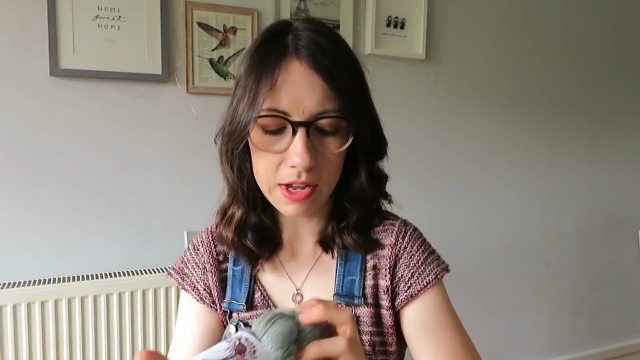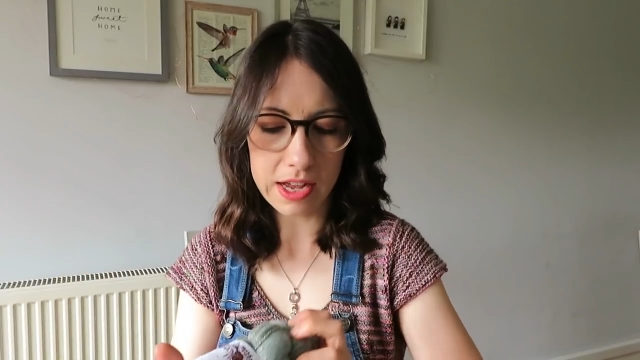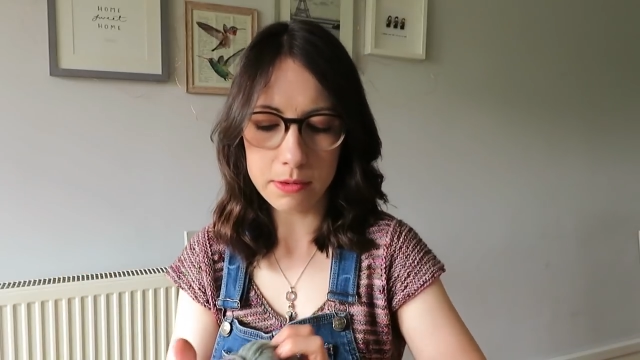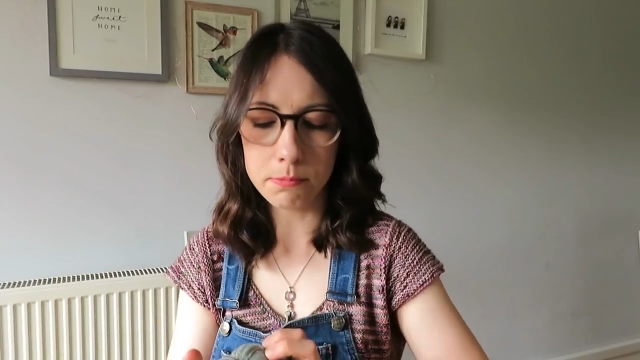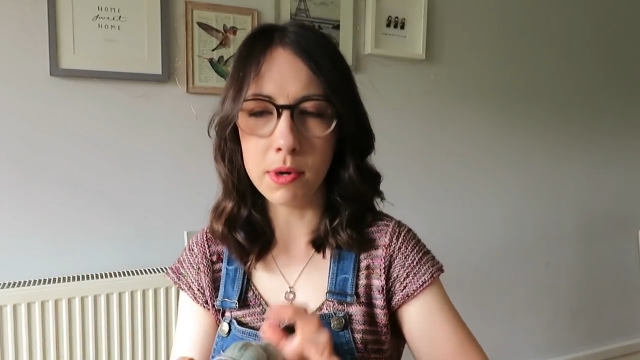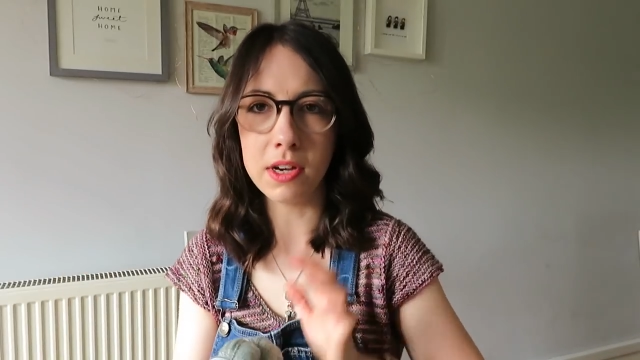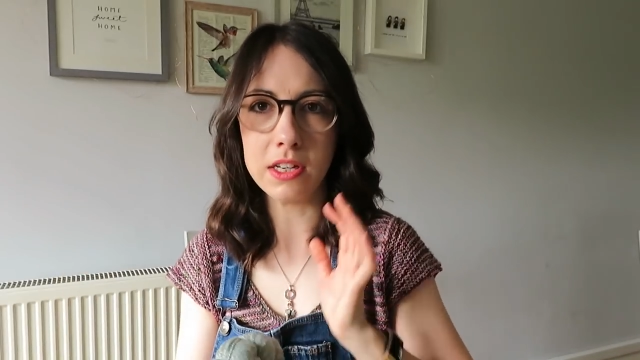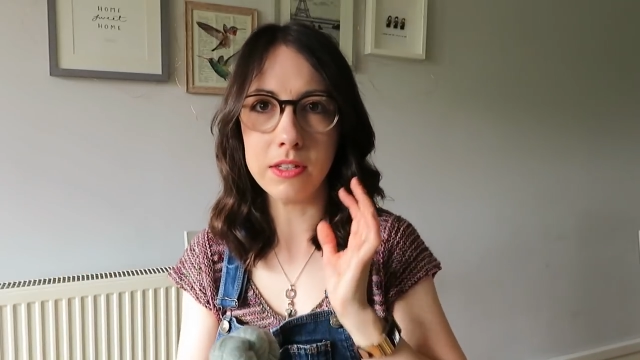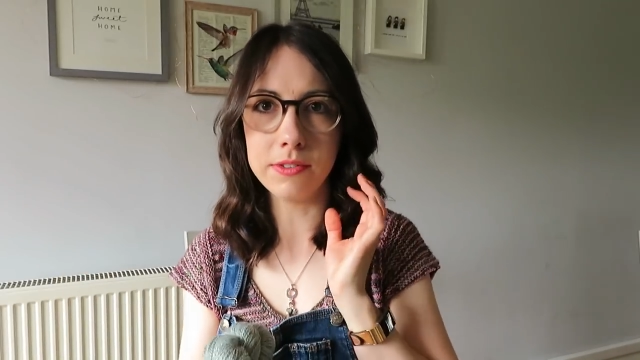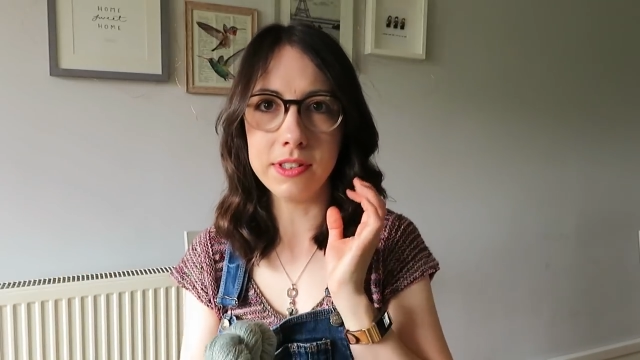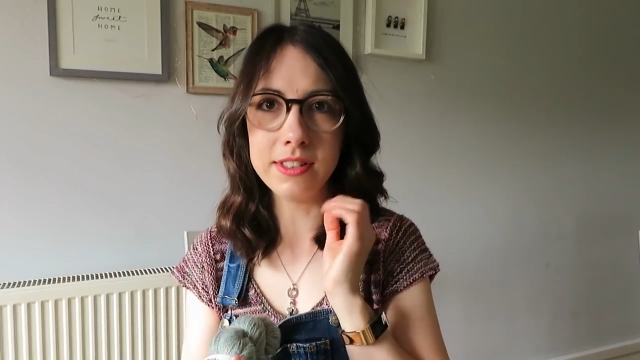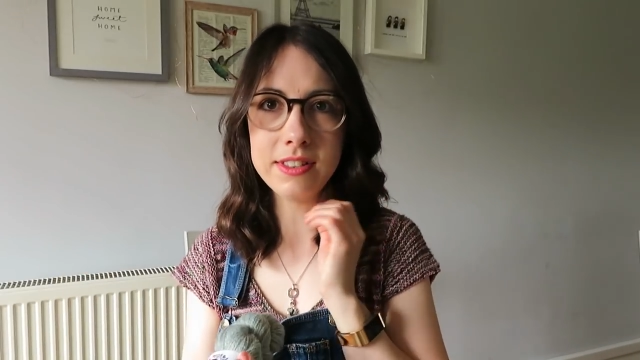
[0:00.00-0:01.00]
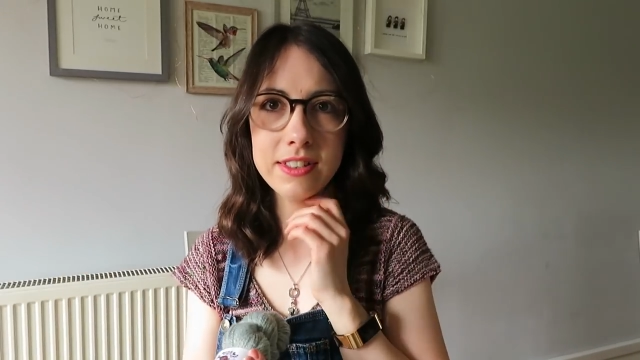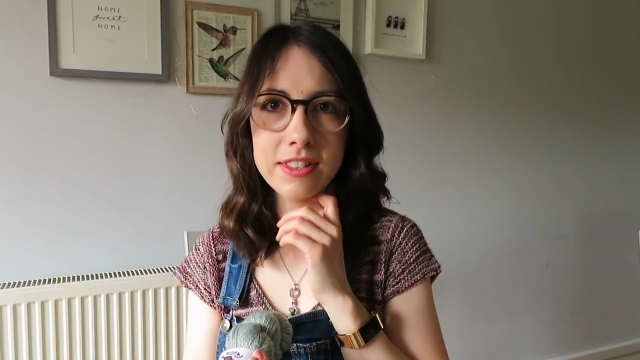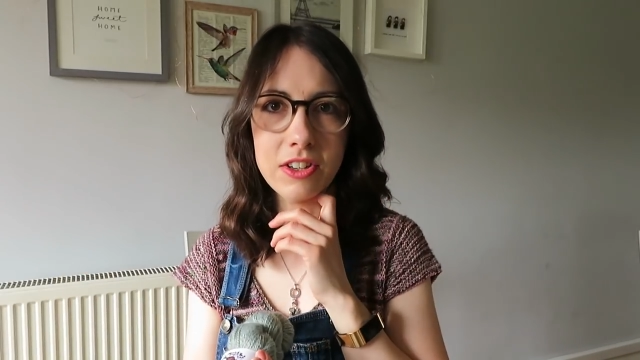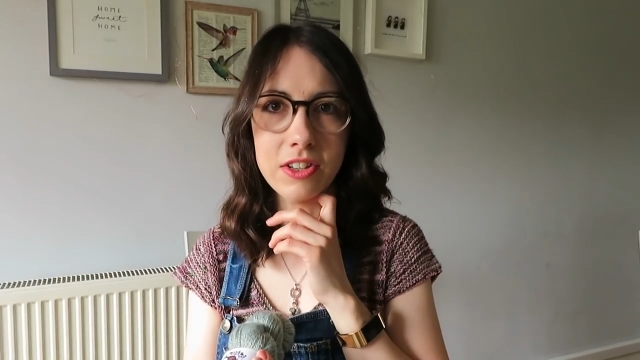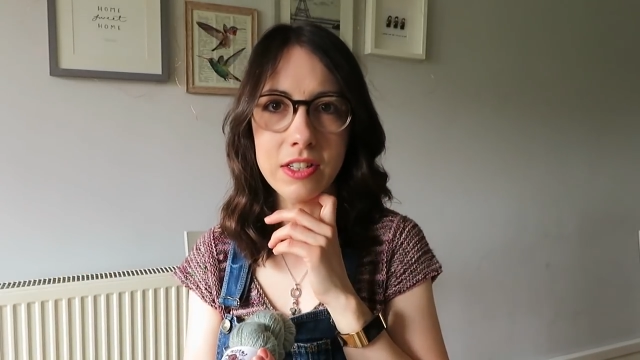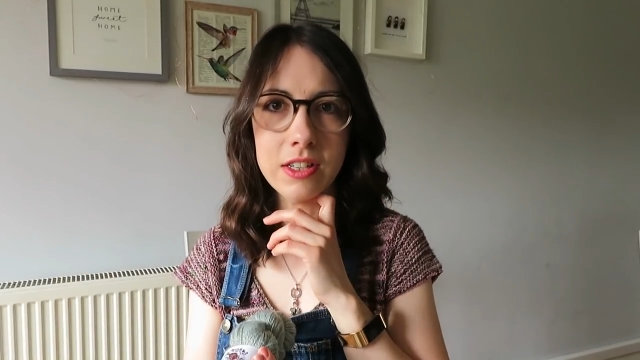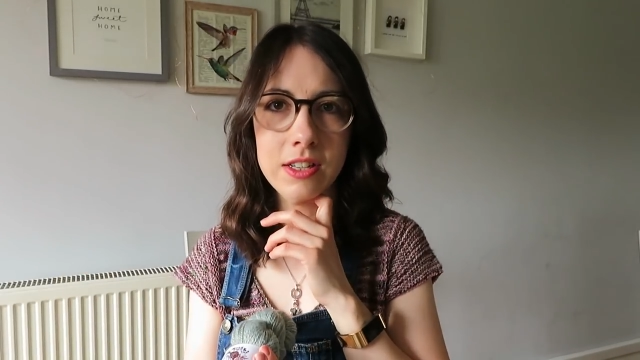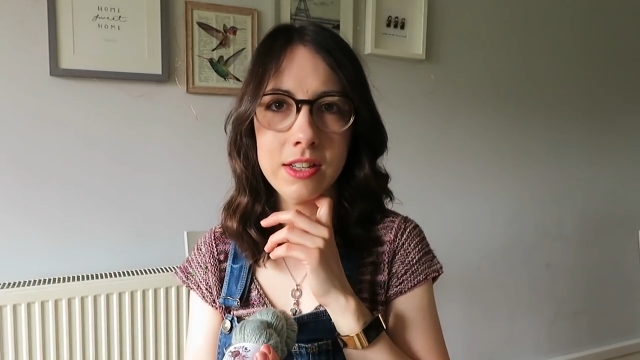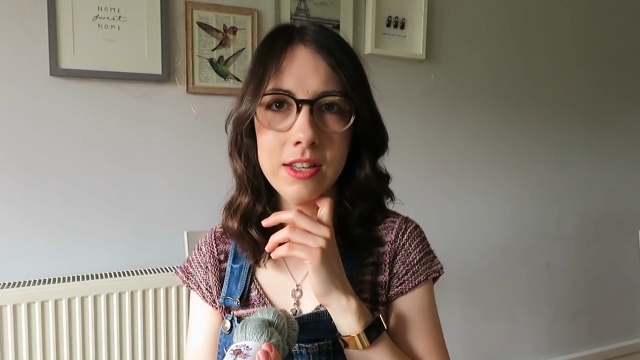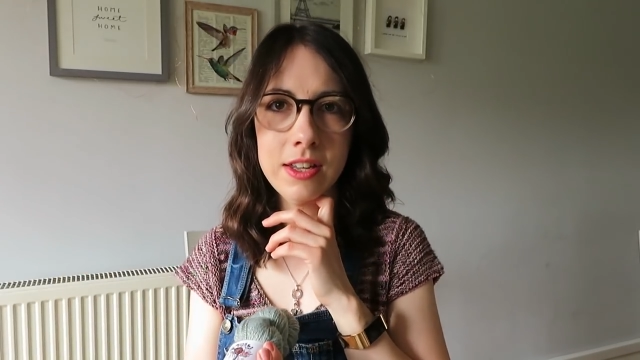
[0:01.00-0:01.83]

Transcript: had in mind for this design,